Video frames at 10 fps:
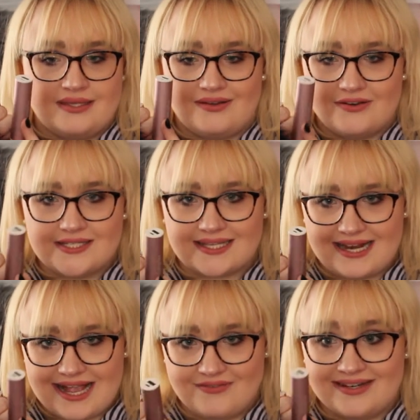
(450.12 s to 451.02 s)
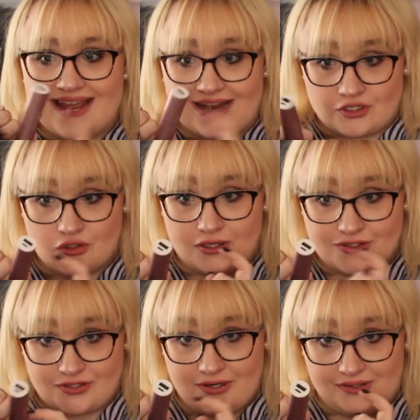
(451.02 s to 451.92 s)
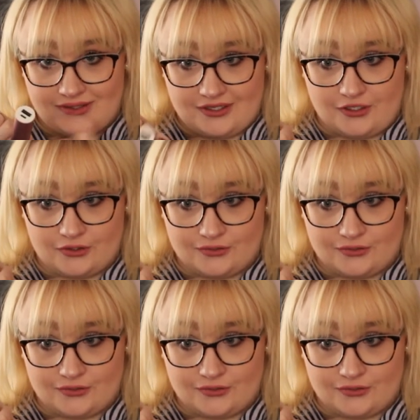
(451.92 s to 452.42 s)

you always gotta have an extra external on you.